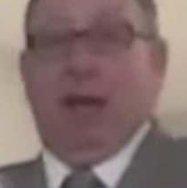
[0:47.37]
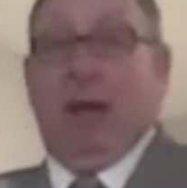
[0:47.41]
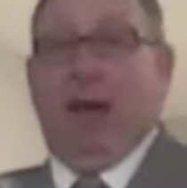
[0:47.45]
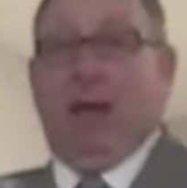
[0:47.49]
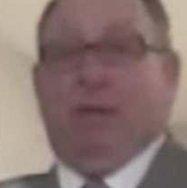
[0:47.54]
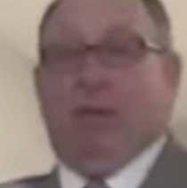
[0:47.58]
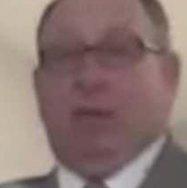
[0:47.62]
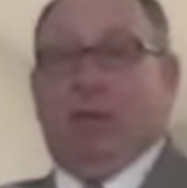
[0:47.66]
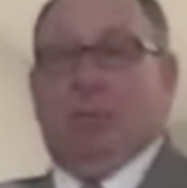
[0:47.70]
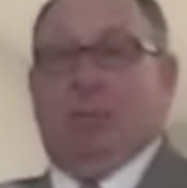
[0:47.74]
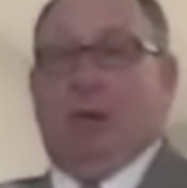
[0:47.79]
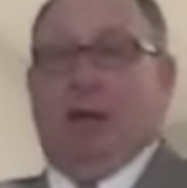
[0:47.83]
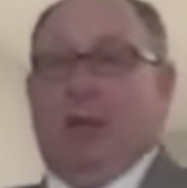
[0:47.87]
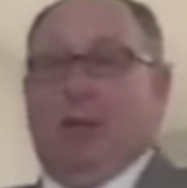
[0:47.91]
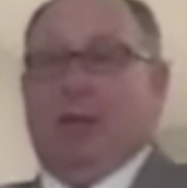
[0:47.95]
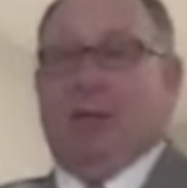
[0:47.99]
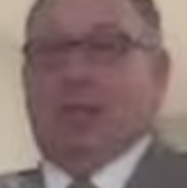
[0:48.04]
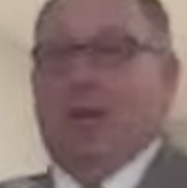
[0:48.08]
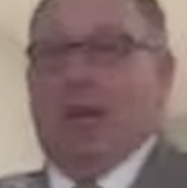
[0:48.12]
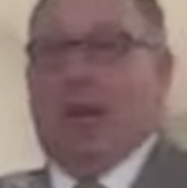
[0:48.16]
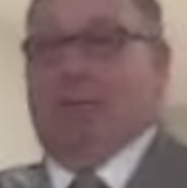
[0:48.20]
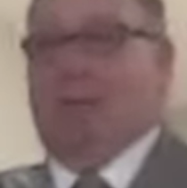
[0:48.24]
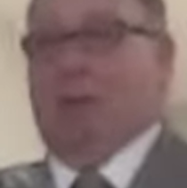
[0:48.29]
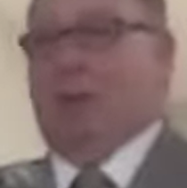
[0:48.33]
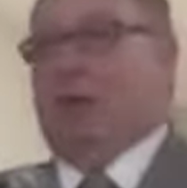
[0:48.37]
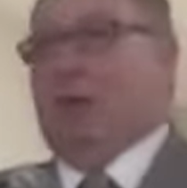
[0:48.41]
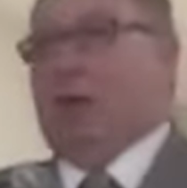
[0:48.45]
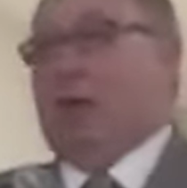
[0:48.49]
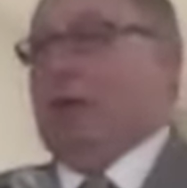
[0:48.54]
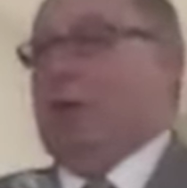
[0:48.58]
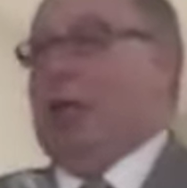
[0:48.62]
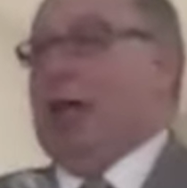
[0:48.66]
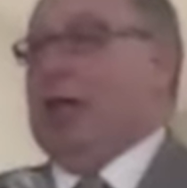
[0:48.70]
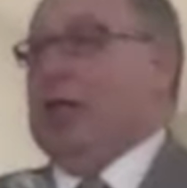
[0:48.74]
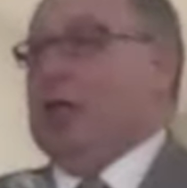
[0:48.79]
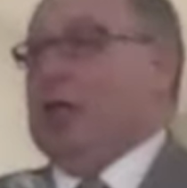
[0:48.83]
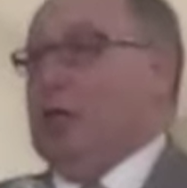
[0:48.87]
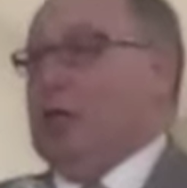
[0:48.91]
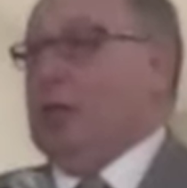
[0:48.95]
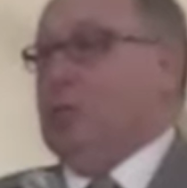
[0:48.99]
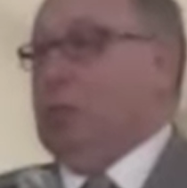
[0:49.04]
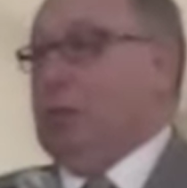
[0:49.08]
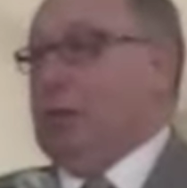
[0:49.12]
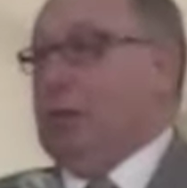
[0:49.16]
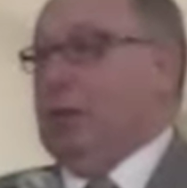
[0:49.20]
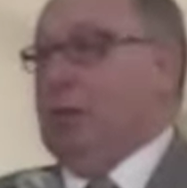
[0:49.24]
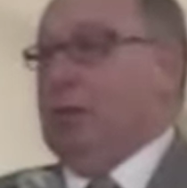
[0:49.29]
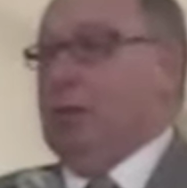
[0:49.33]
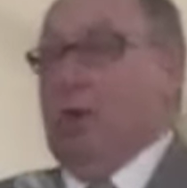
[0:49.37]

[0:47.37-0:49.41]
after spending time in your classrooms,